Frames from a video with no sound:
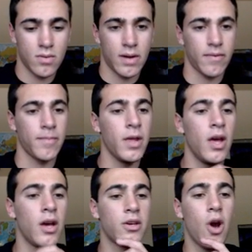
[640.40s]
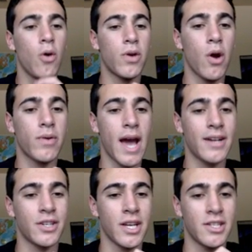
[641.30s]
Whatever. Go Go
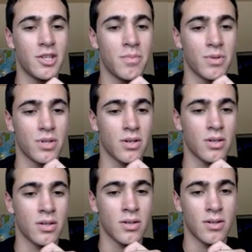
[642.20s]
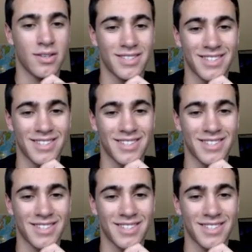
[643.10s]
Gadget, a super sucker.